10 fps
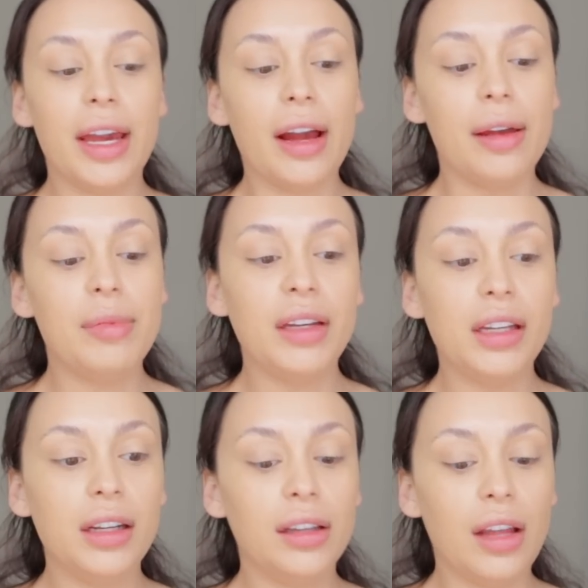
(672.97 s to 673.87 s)
Like I've been
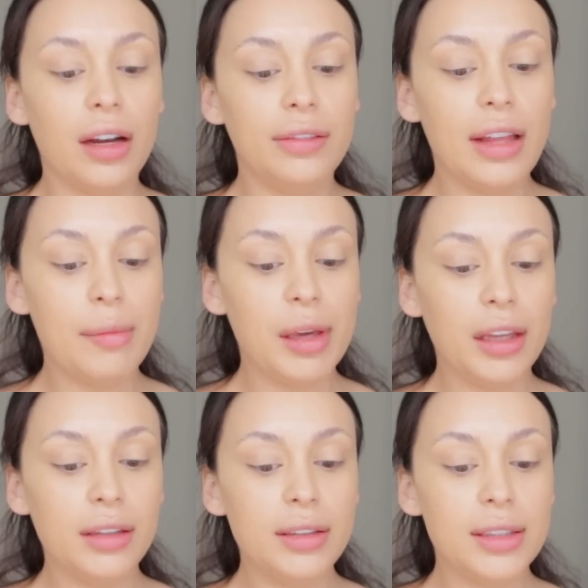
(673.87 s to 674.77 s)
eating a lot of
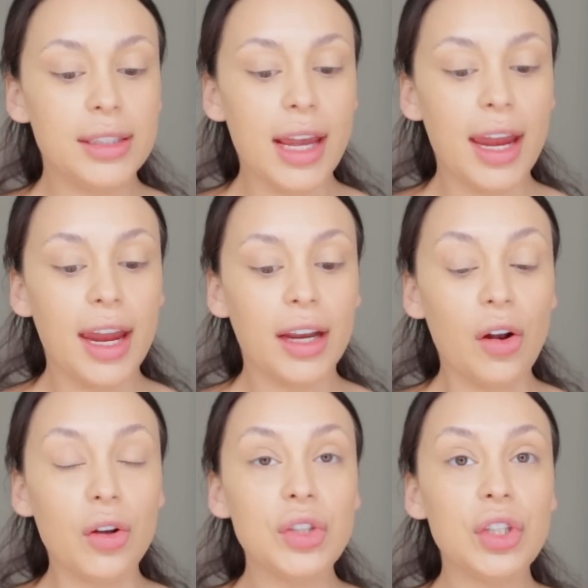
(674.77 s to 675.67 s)
lemons,
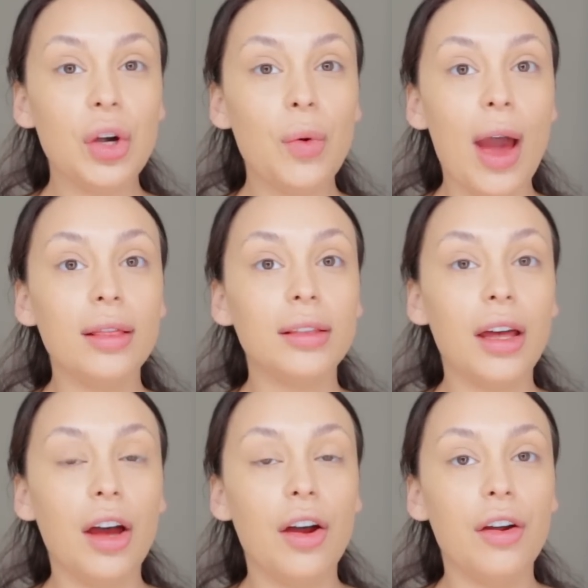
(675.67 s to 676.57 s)
and also I
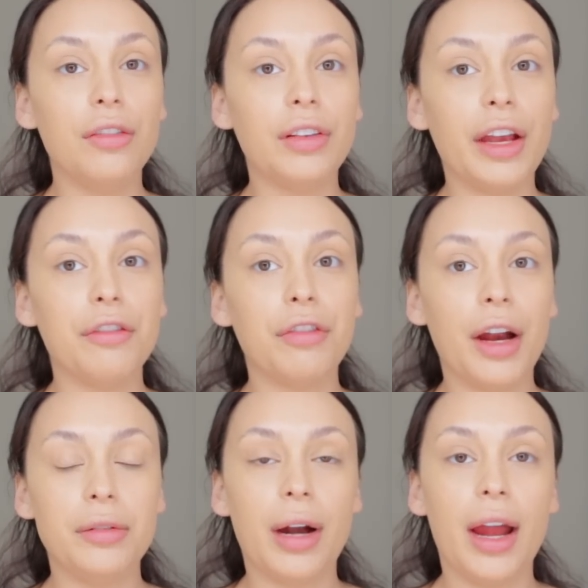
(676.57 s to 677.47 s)
love like
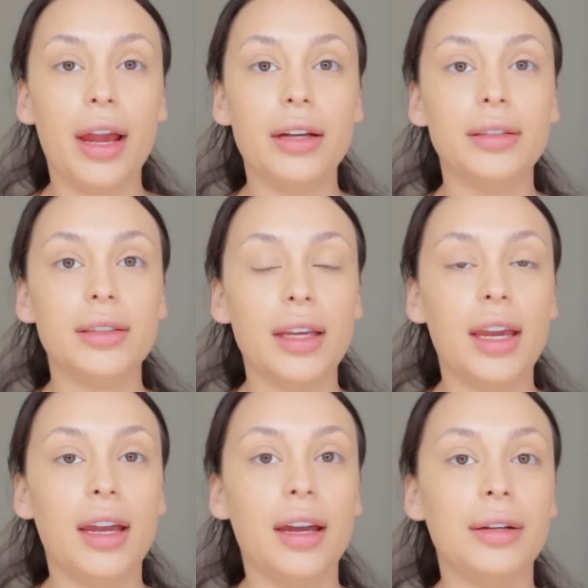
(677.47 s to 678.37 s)
fried rice
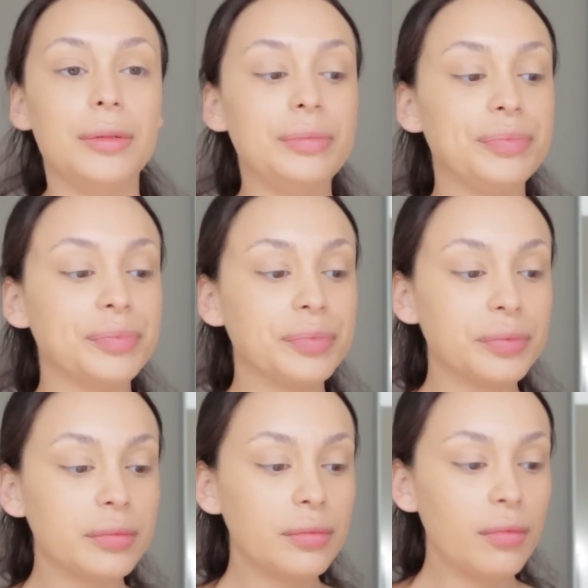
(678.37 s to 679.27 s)
and
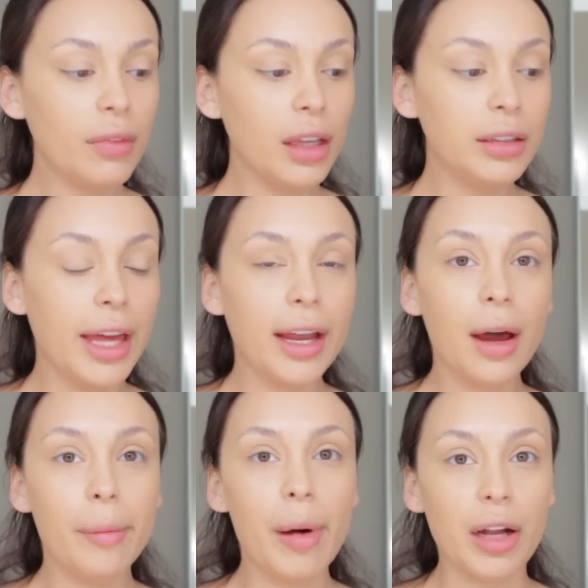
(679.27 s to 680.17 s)
like
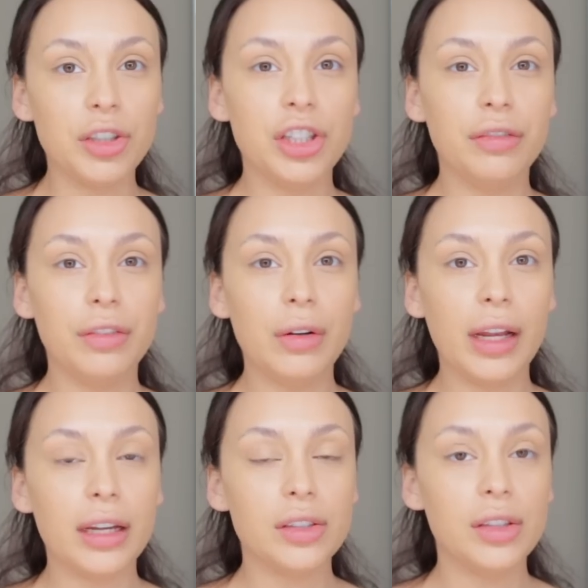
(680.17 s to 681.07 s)
hibachi food, I
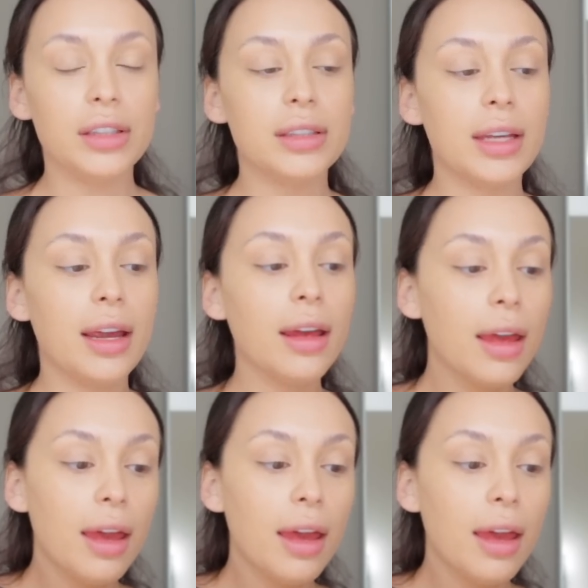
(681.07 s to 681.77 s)
guess you can say.